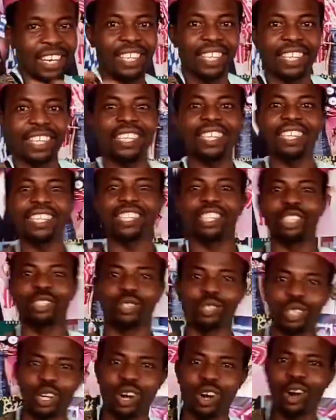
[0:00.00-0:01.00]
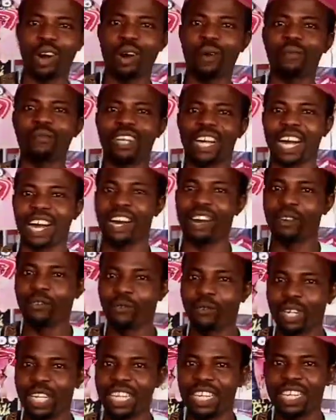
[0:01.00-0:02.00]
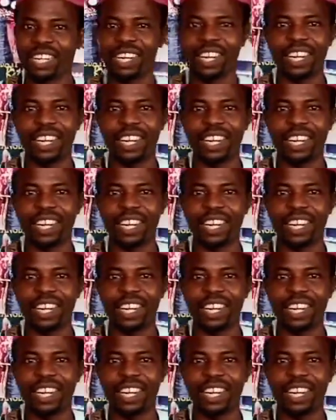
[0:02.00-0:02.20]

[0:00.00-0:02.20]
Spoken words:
his drum and we